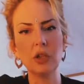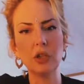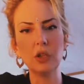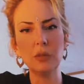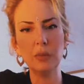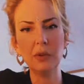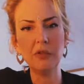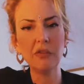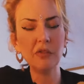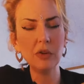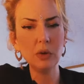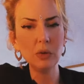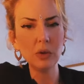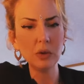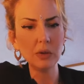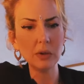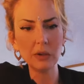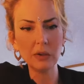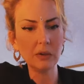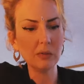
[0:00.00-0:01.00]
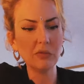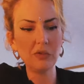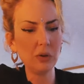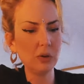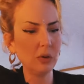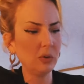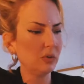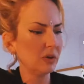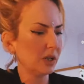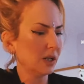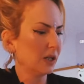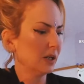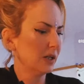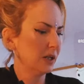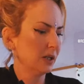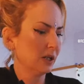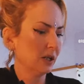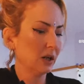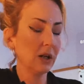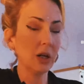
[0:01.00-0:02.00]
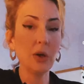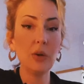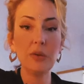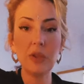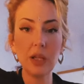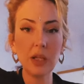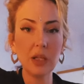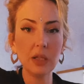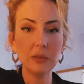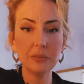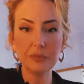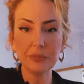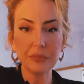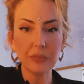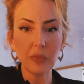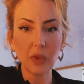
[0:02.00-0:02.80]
it could be food, food clothing.